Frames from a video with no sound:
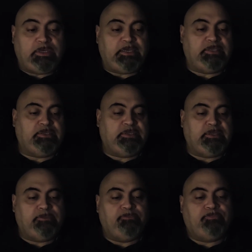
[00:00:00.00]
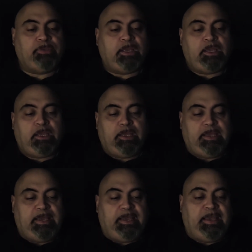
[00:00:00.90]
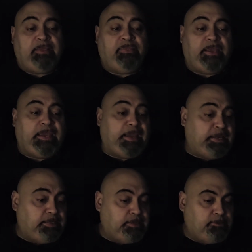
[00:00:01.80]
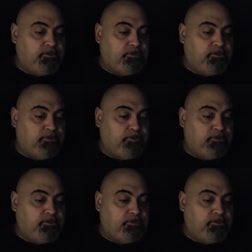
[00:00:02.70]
yeast, and they ate.